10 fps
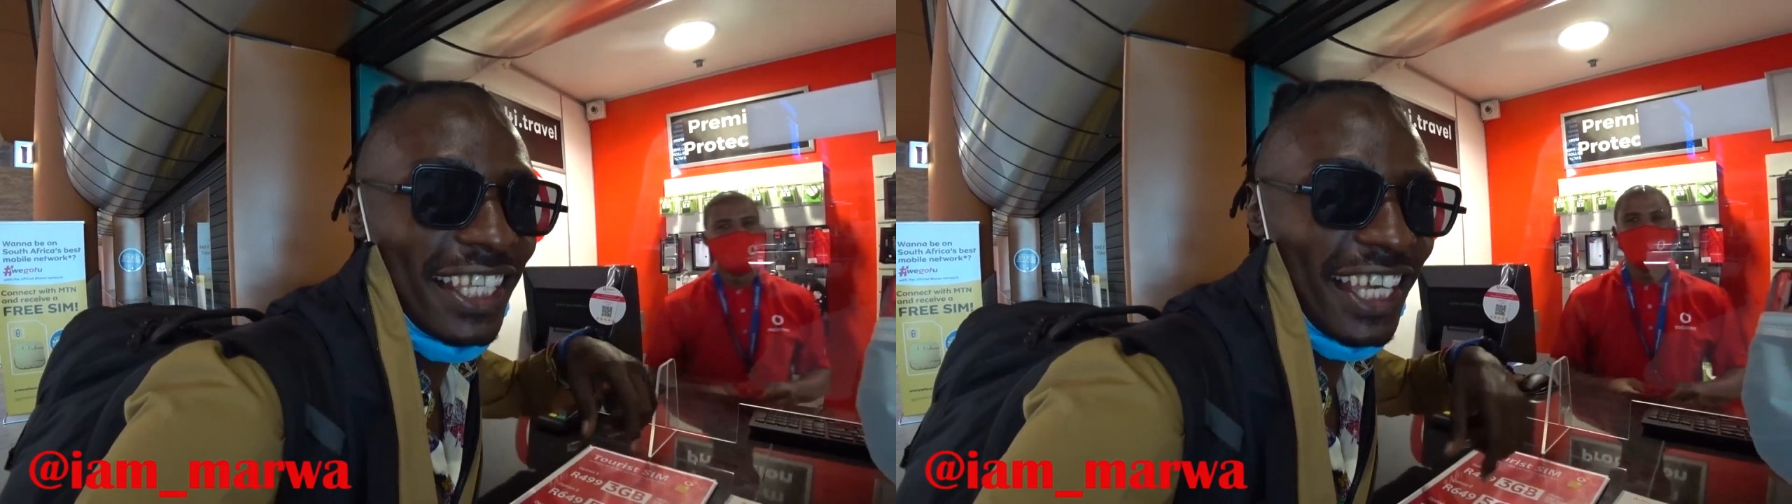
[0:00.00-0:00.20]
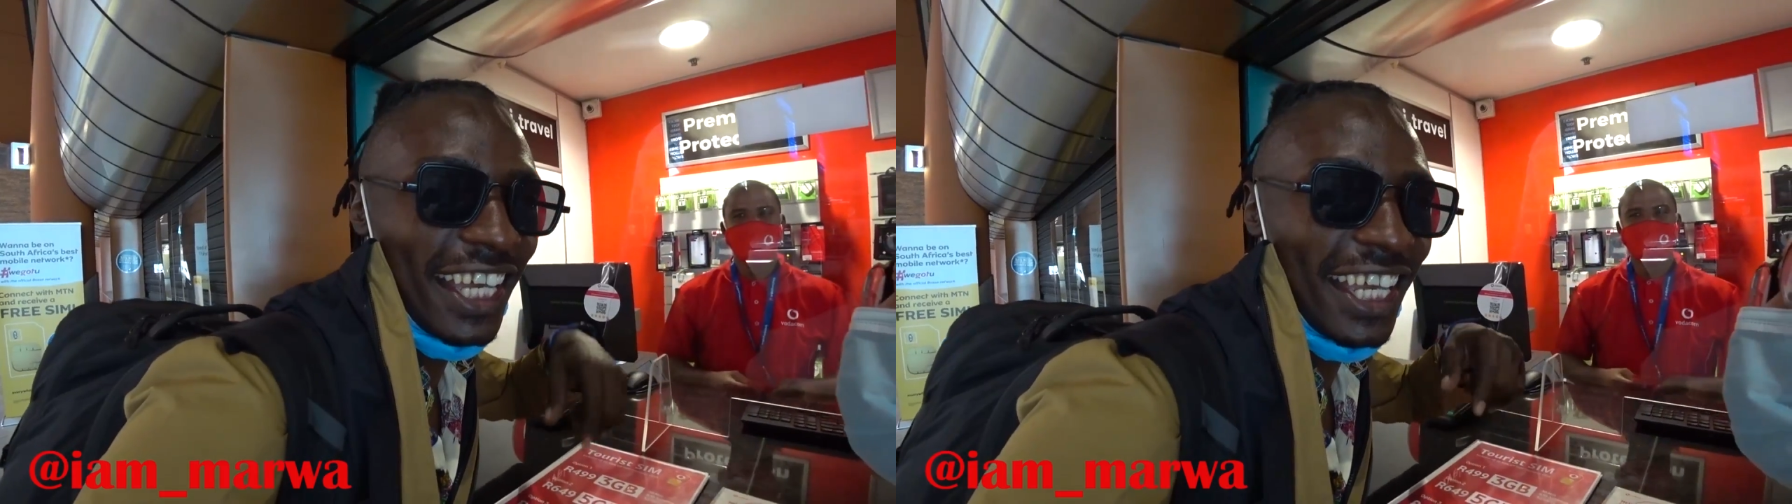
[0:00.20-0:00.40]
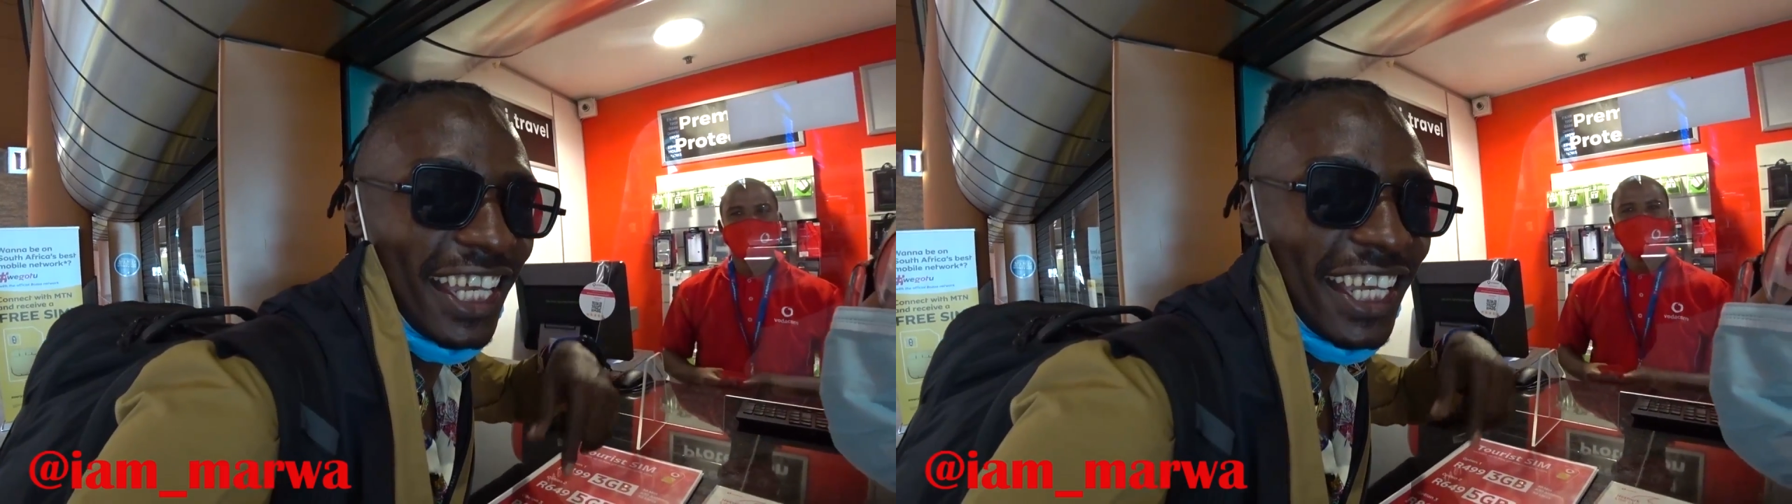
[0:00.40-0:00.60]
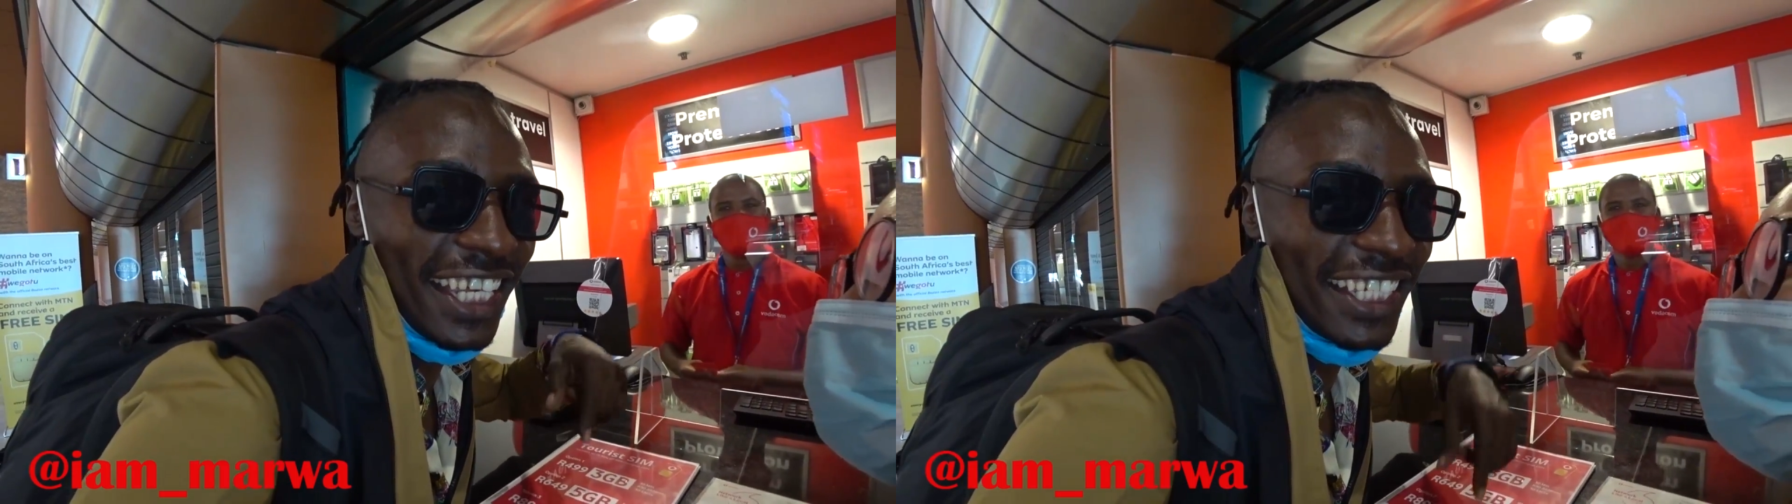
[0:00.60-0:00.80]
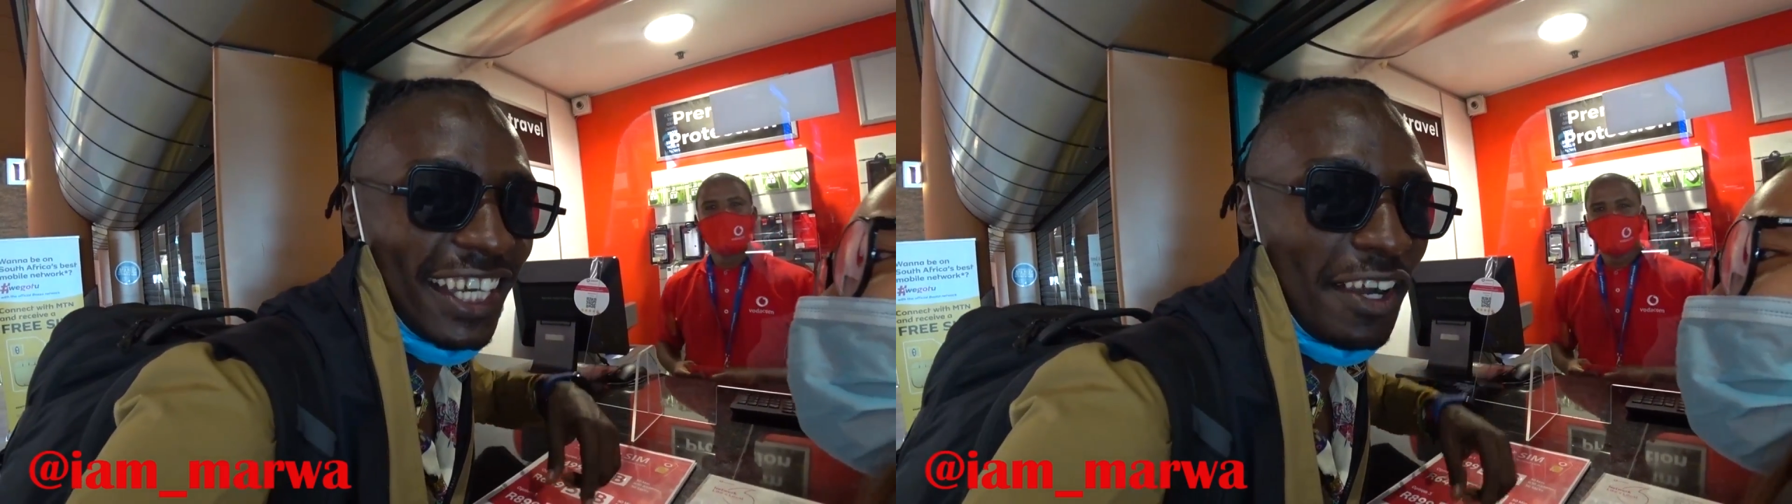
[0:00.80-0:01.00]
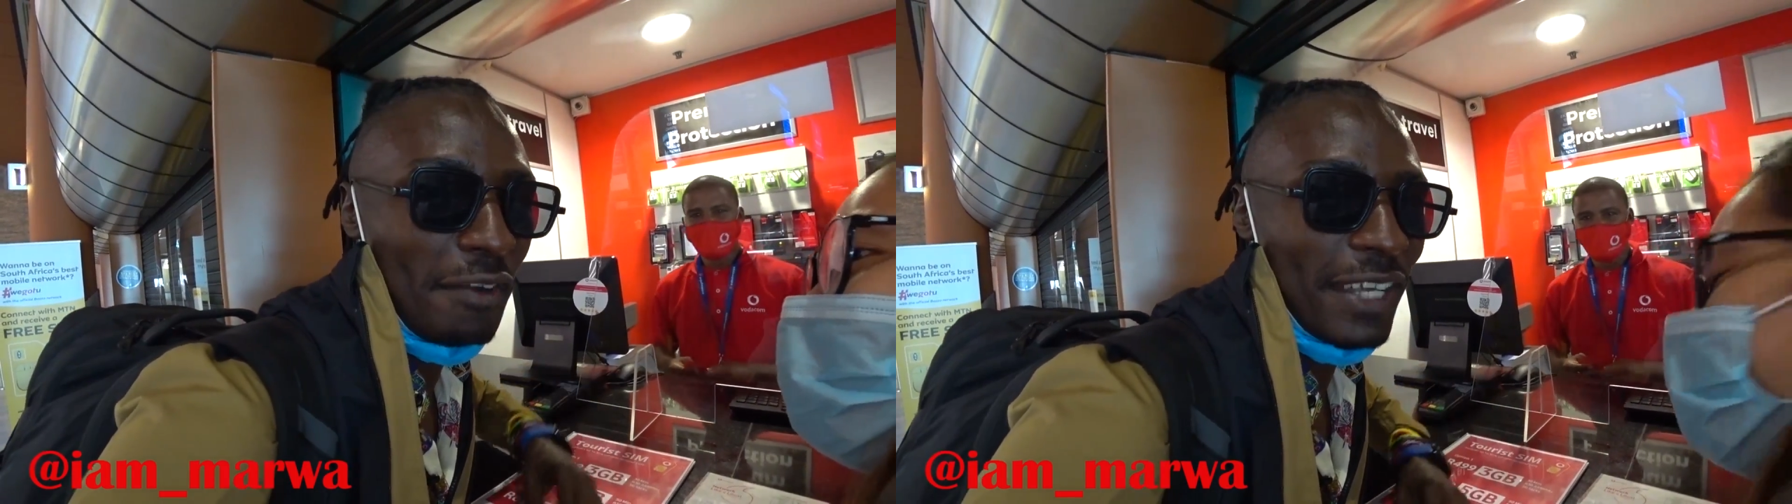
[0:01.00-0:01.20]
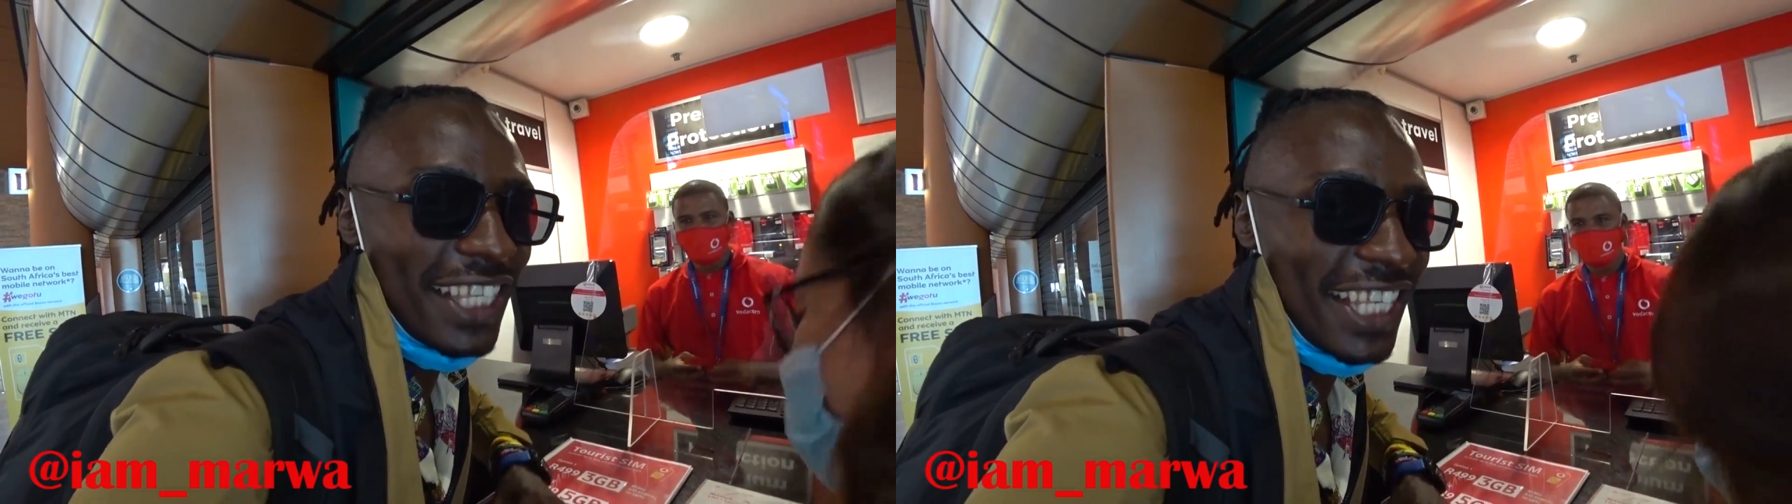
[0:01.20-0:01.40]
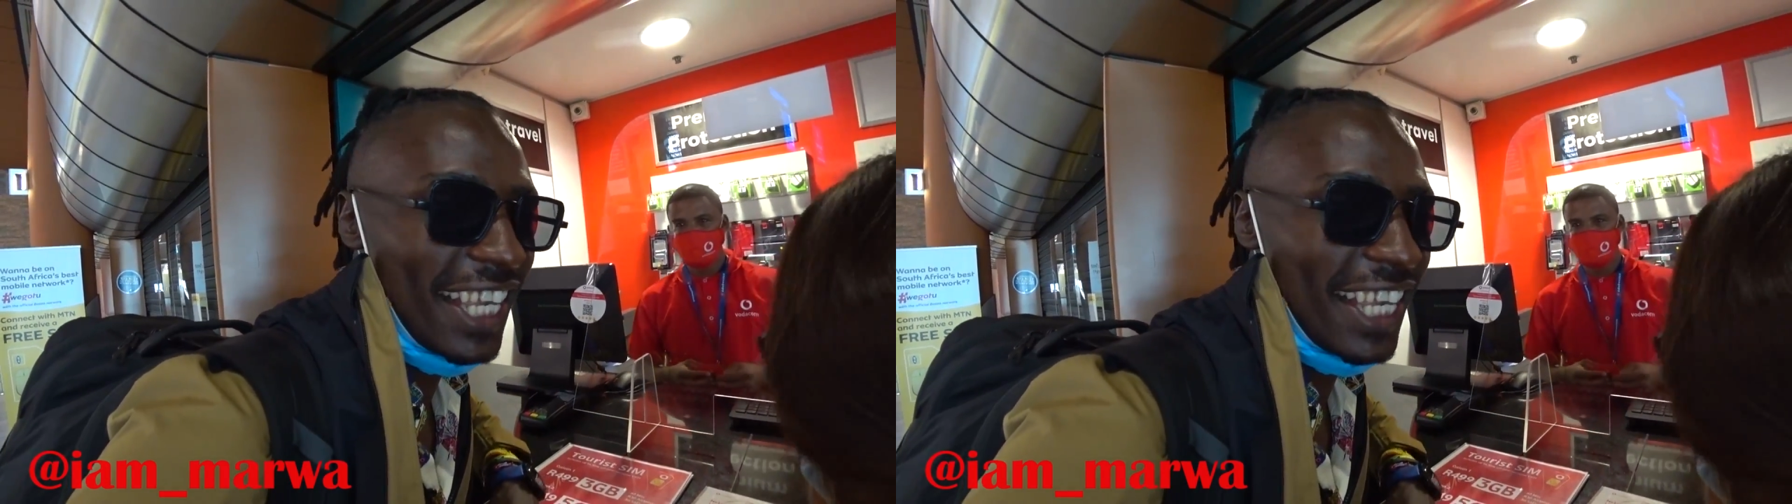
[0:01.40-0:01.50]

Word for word: the in the comments